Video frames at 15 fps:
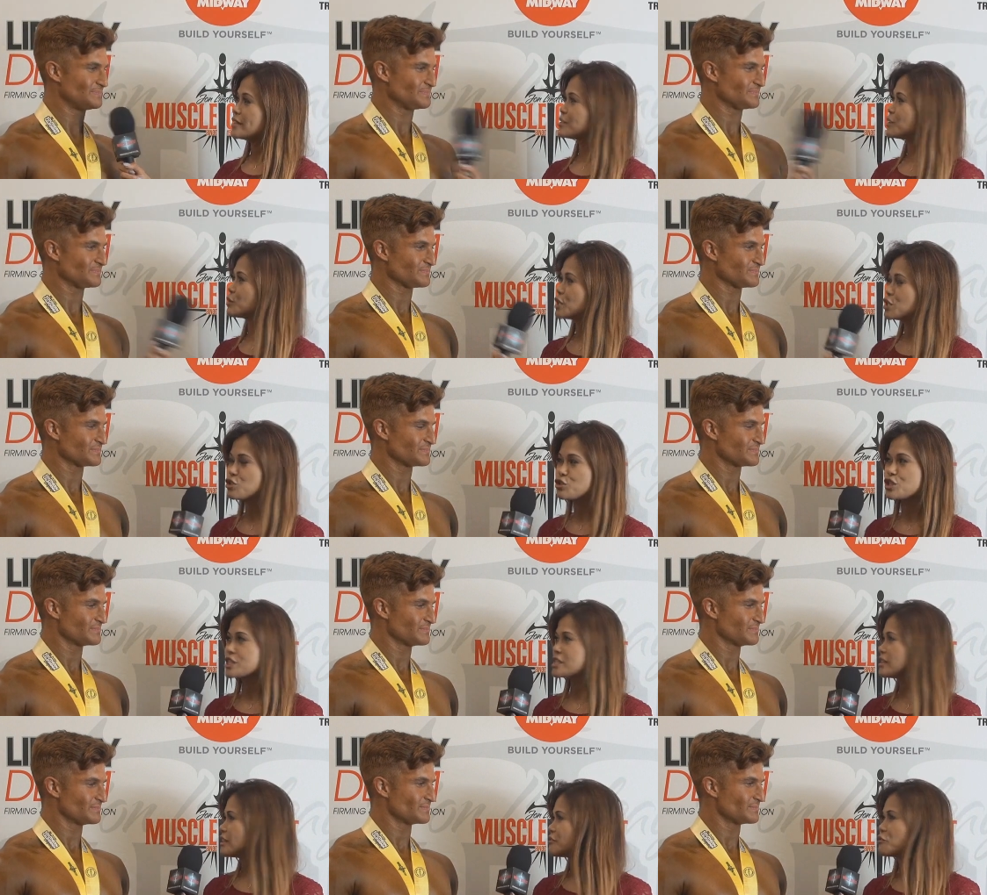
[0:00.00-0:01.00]
Speaker 1: So did you
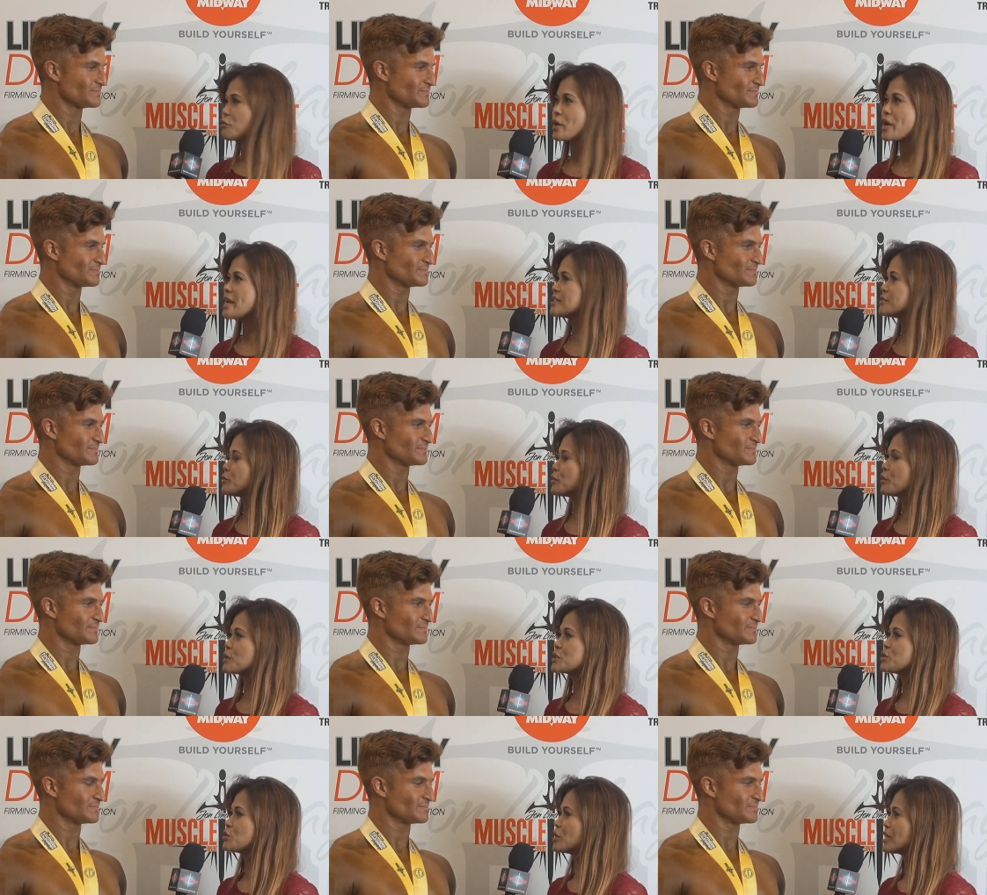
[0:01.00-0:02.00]
just lift weights?
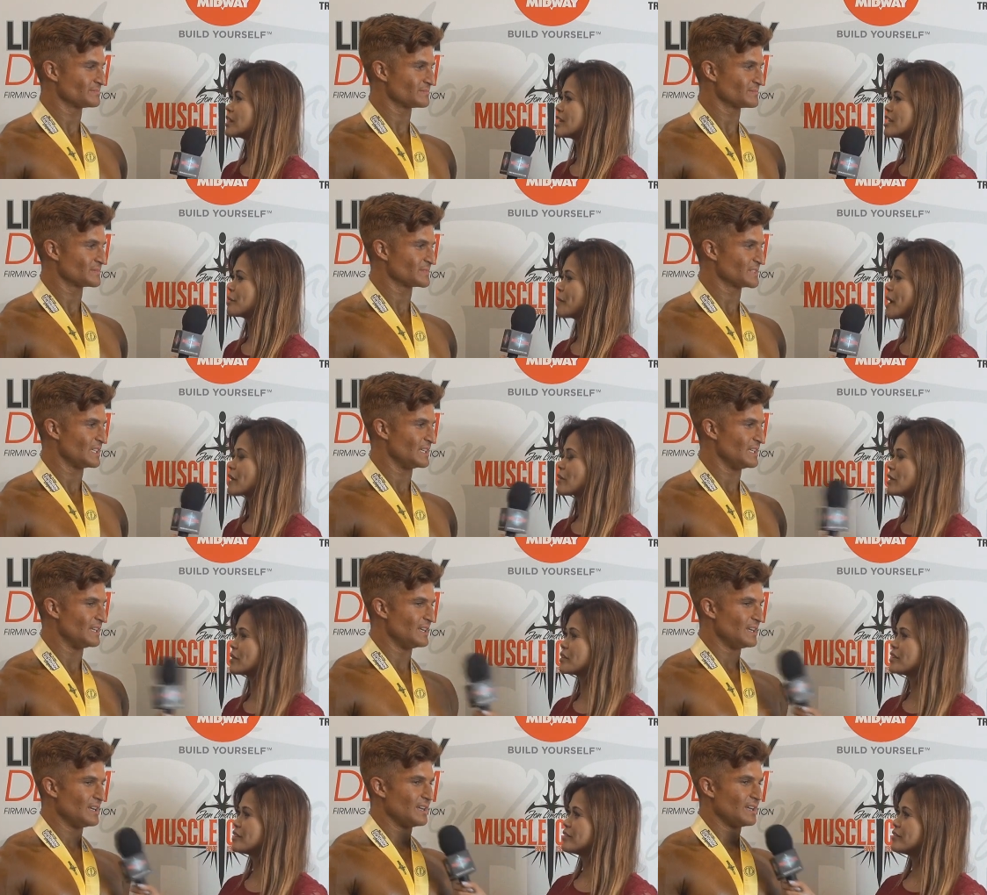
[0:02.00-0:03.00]
What's your athletic
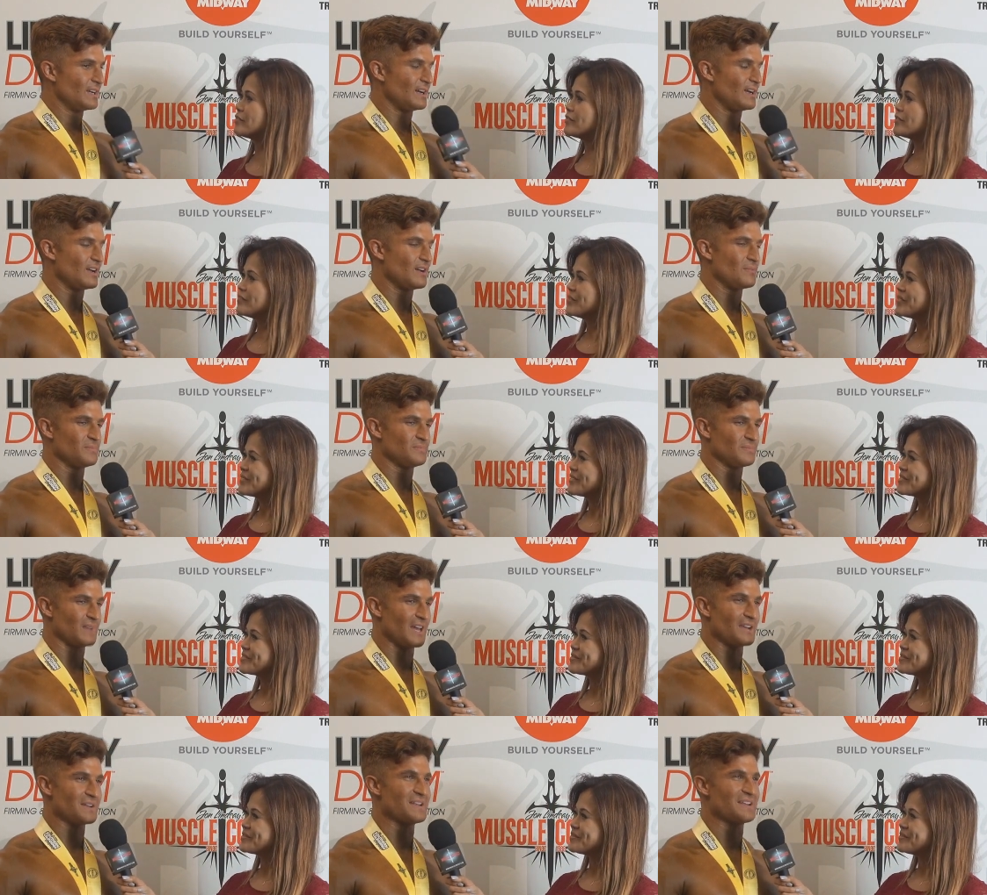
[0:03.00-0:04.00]
background?
Speaker 2: Um,
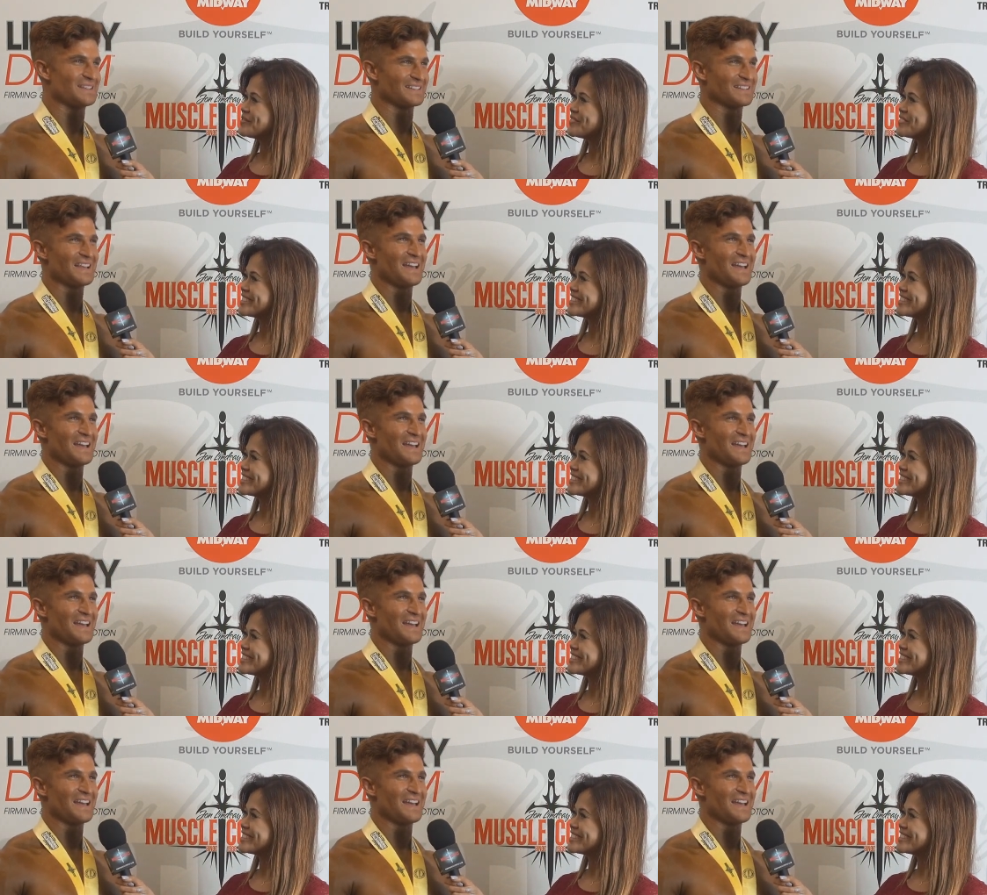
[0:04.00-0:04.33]
I didn't.